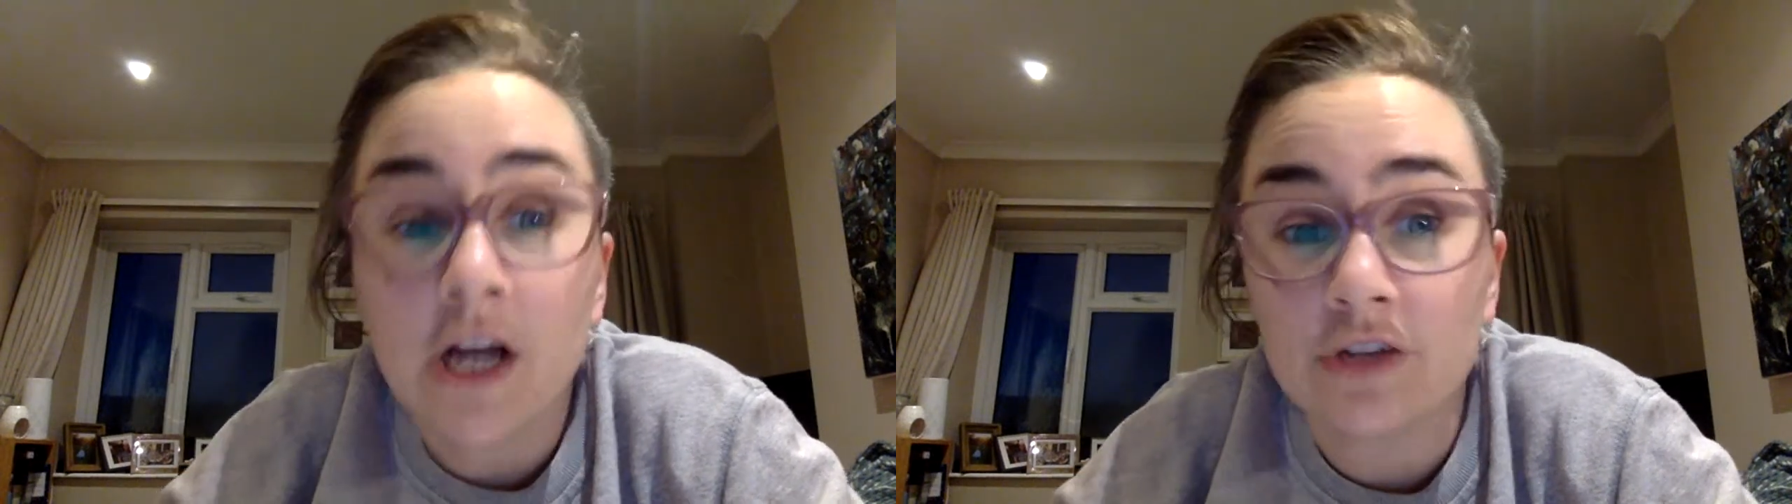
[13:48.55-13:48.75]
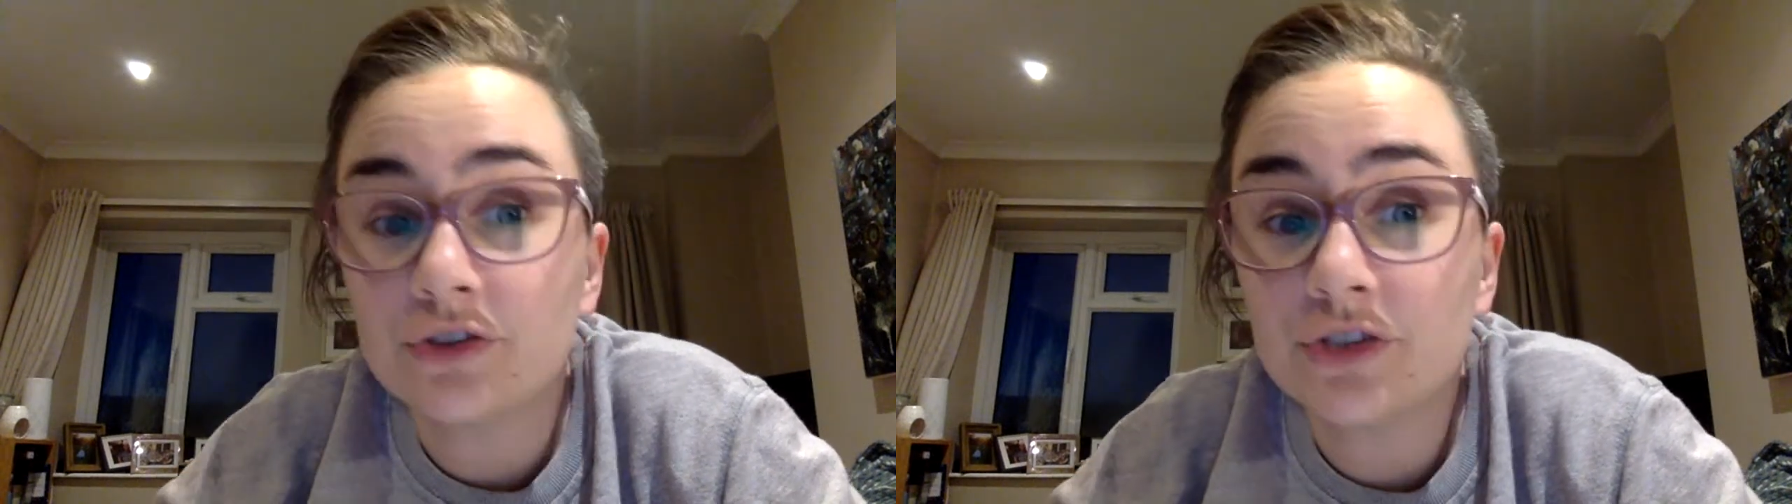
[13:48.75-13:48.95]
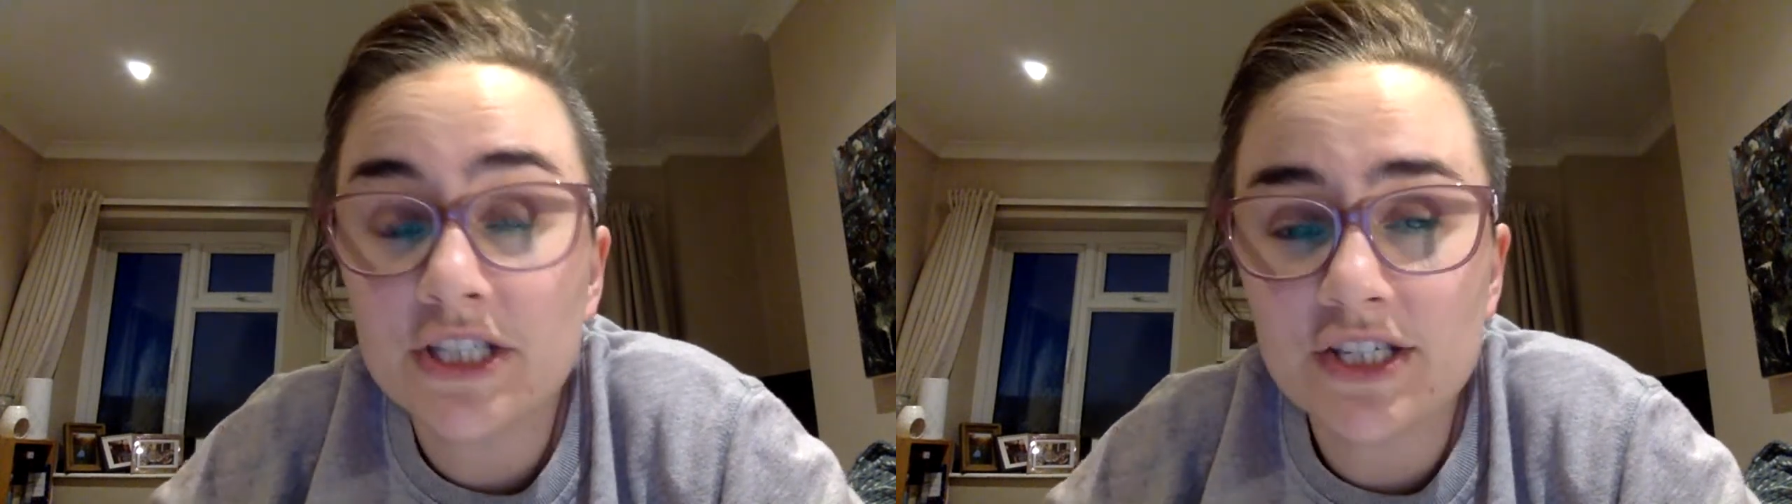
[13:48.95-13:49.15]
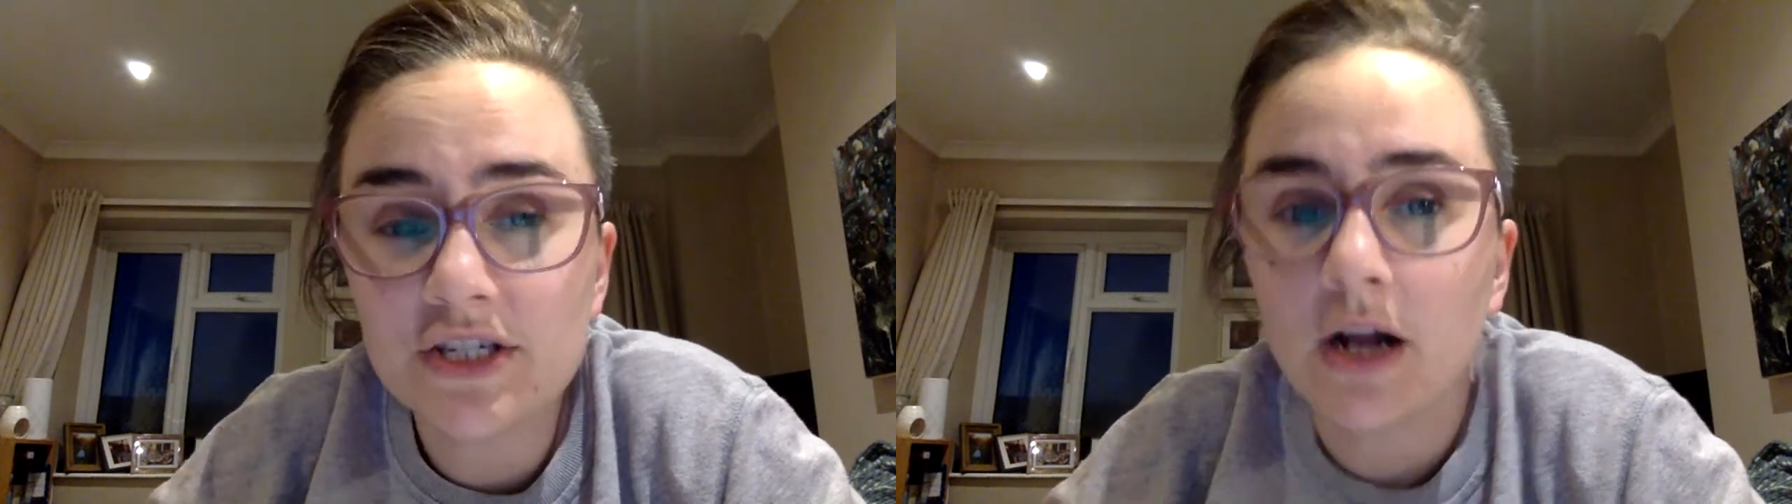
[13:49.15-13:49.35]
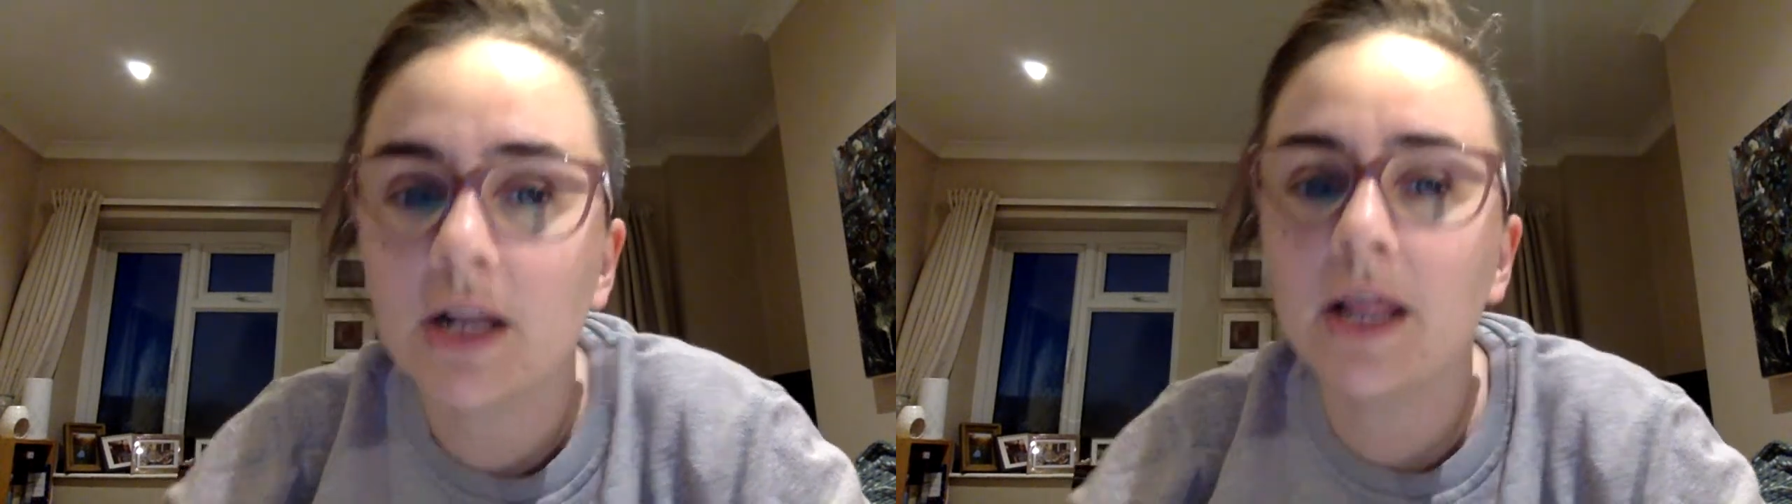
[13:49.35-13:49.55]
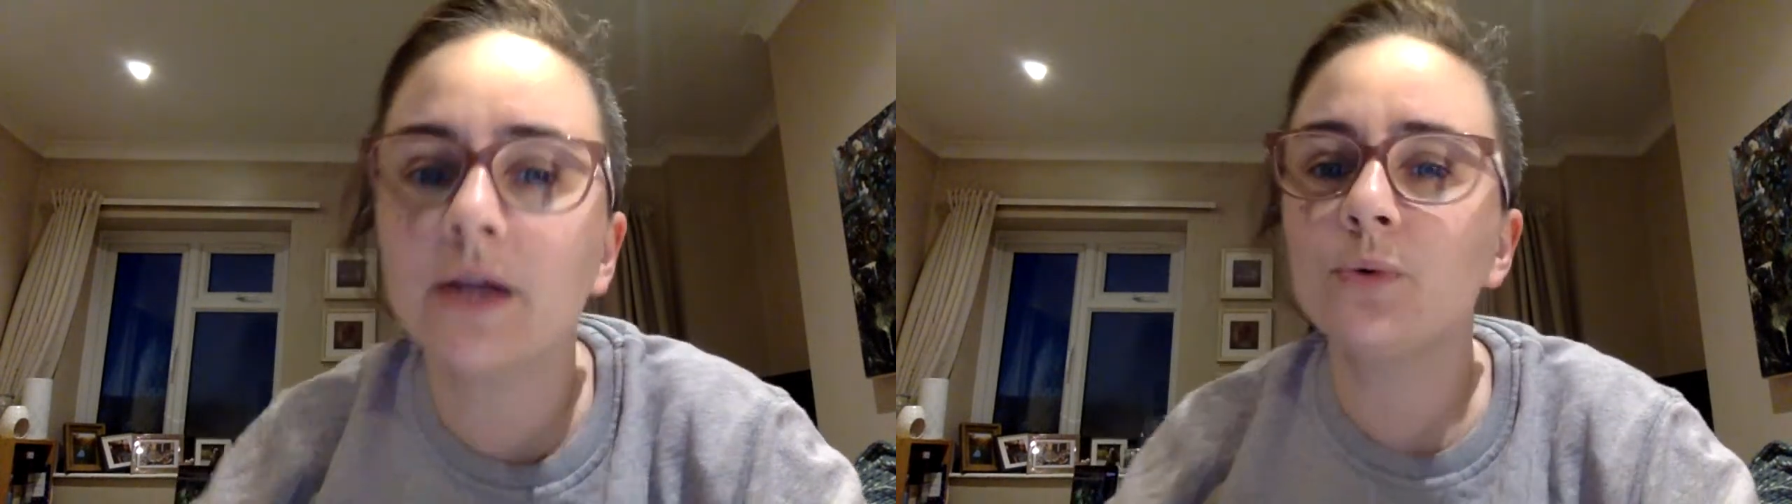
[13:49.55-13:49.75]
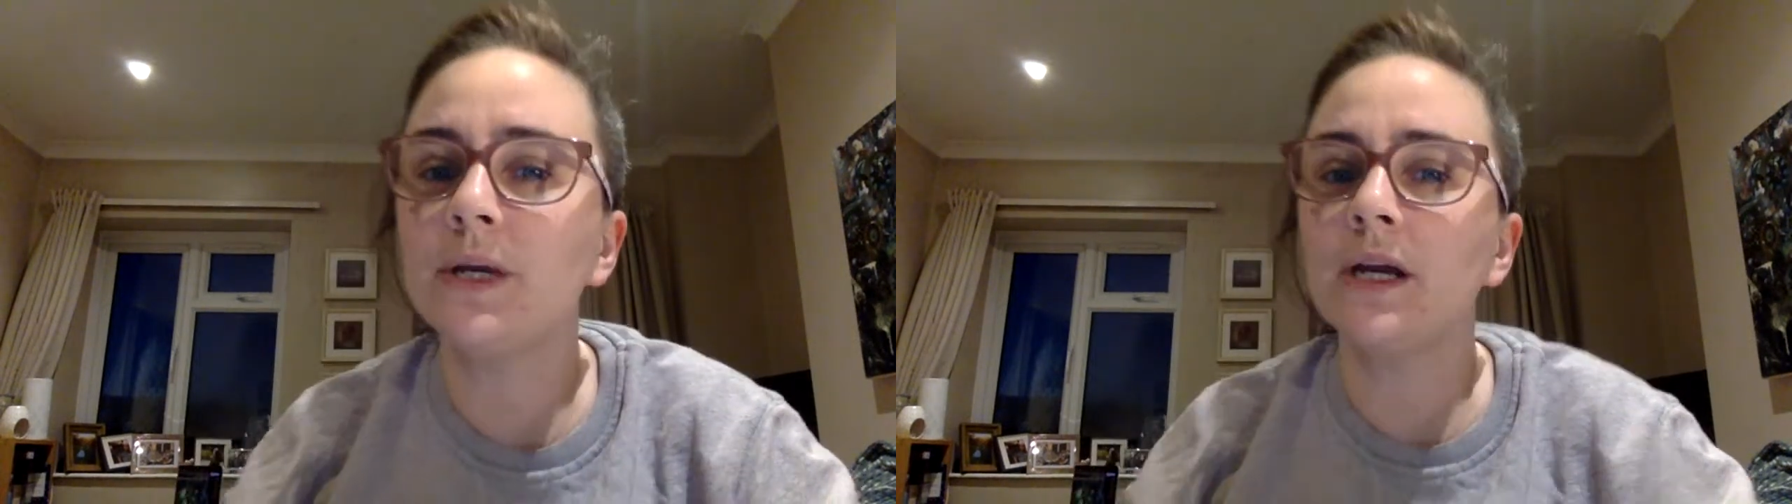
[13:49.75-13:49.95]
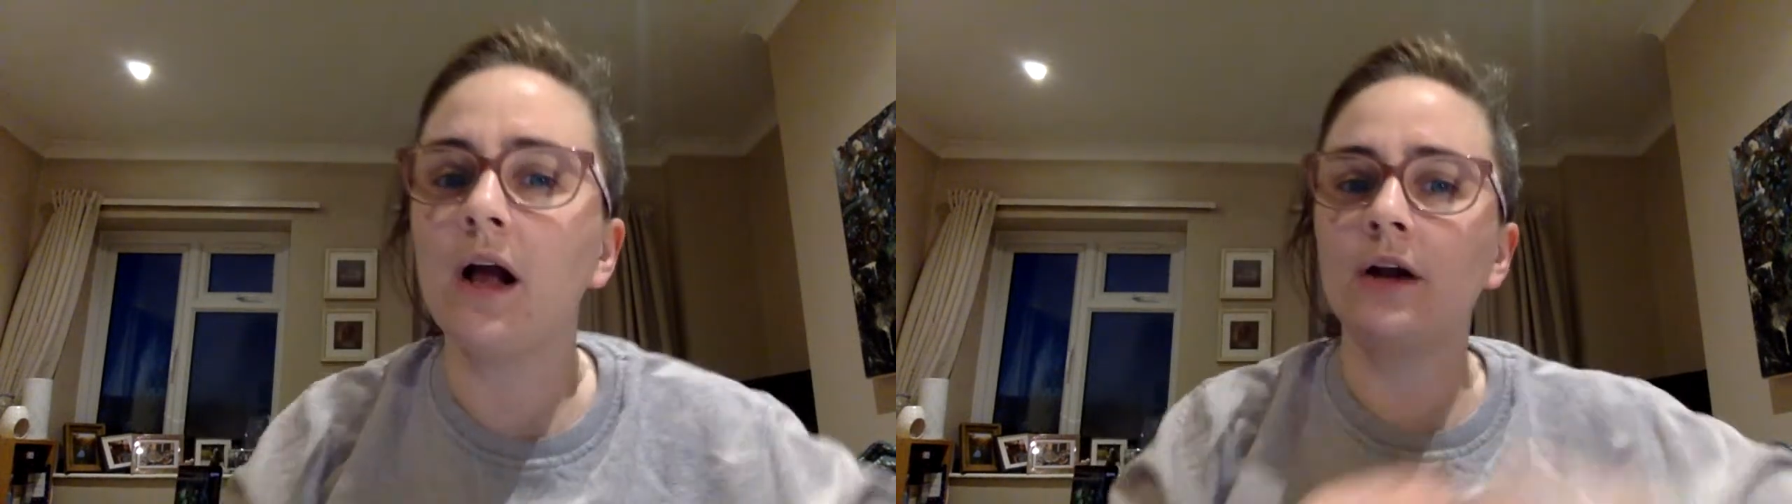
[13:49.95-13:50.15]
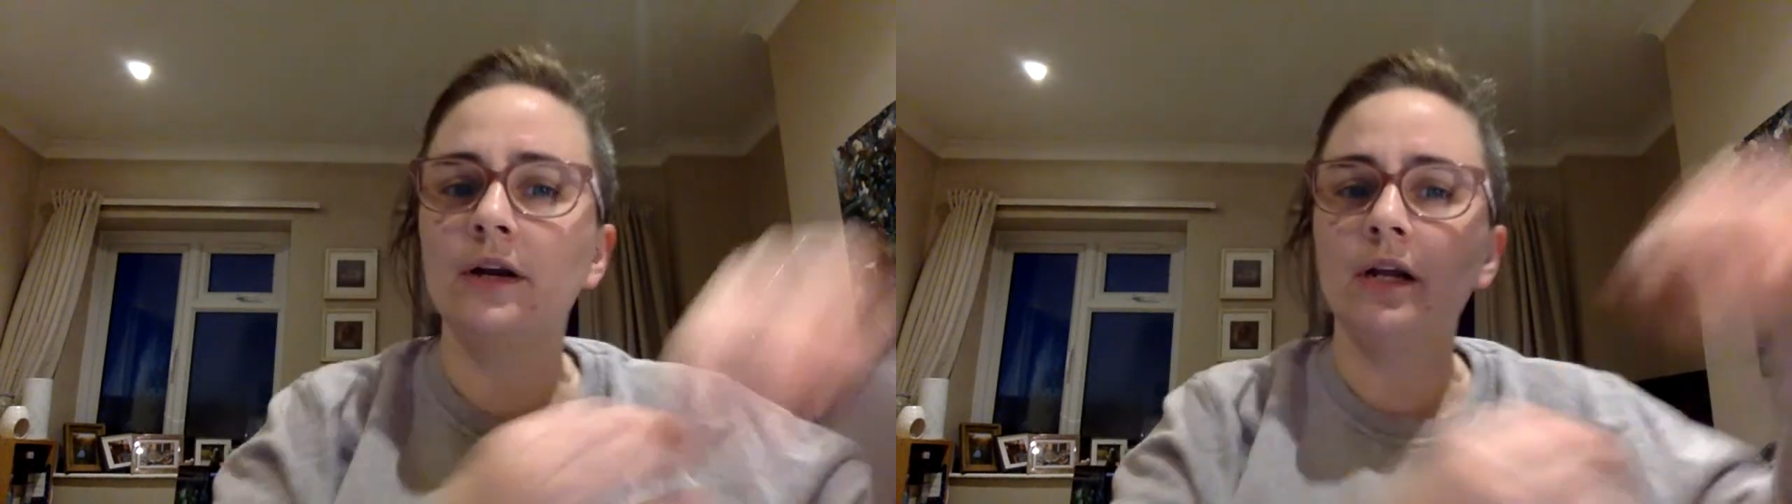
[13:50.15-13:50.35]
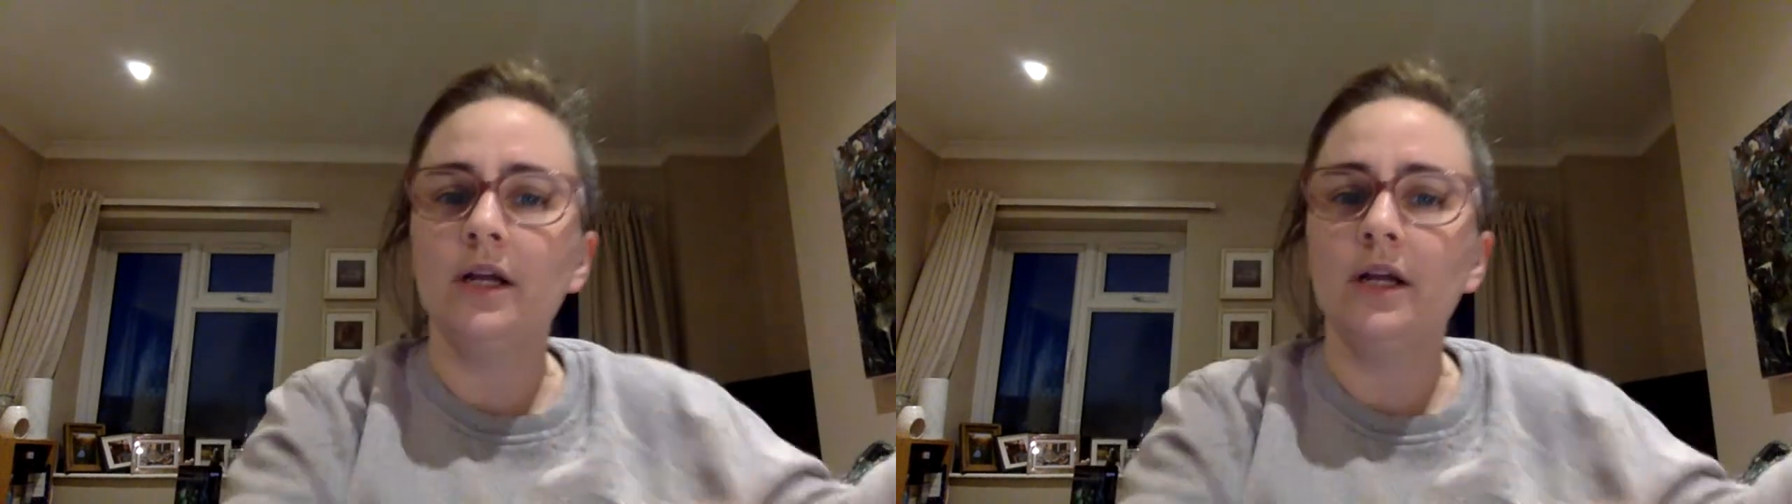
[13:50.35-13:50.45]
country stuck like we are?